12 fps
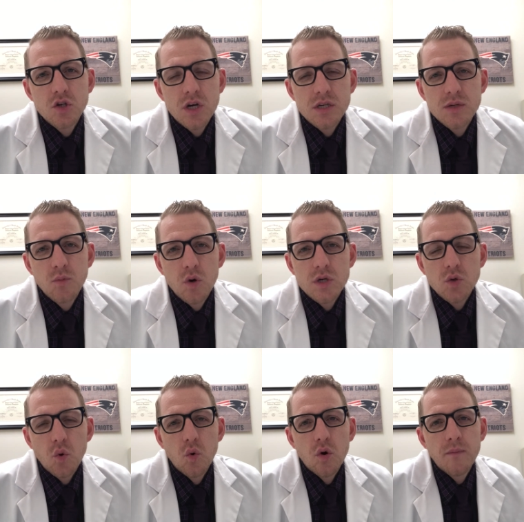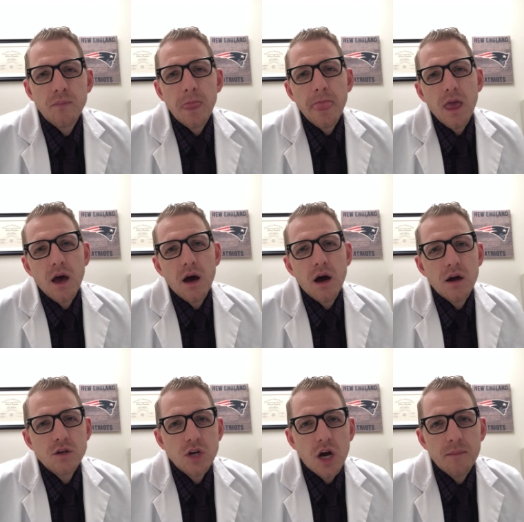Jesse Morse, or
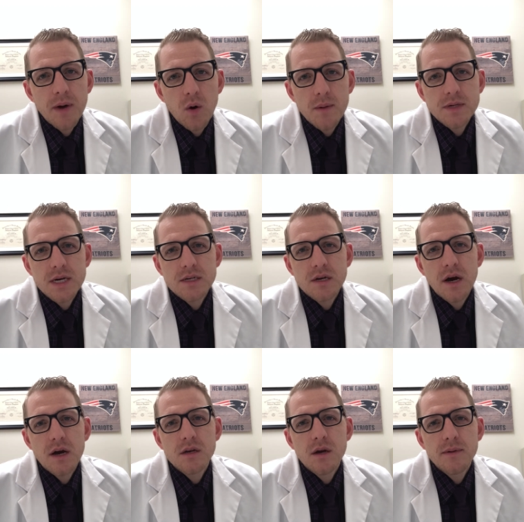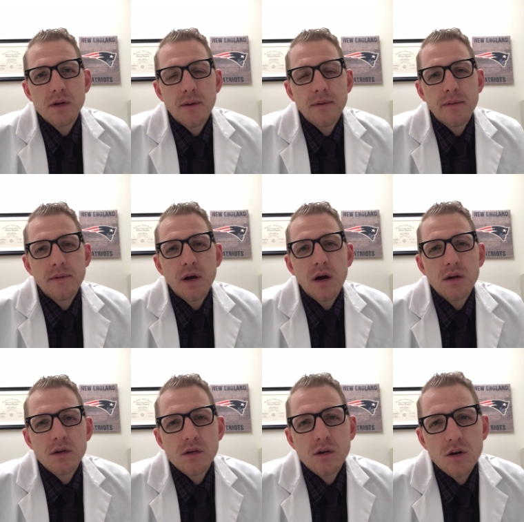check out my website,
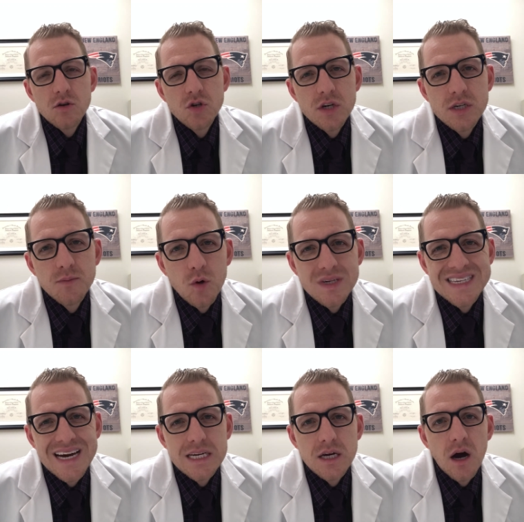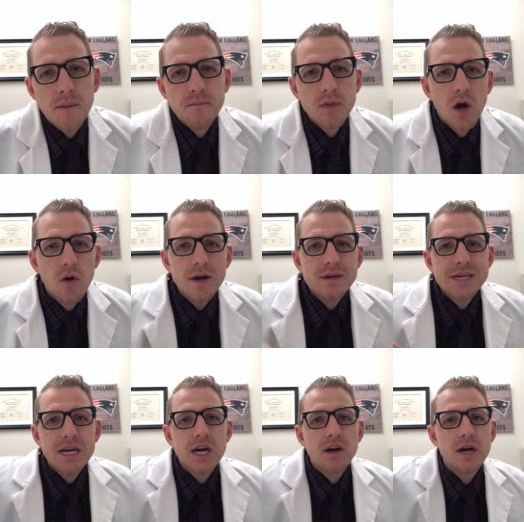www.drjessemorse.com. All right,
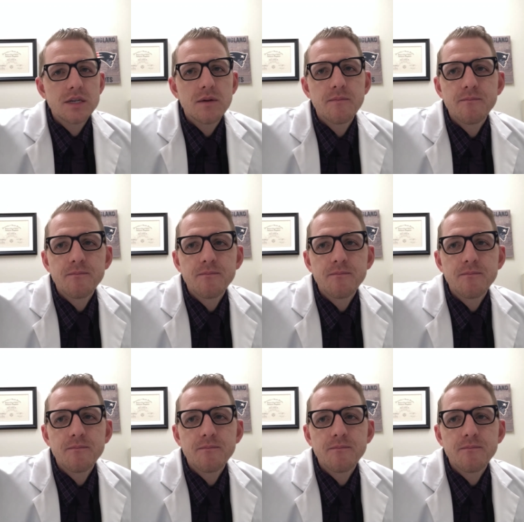take care, guys.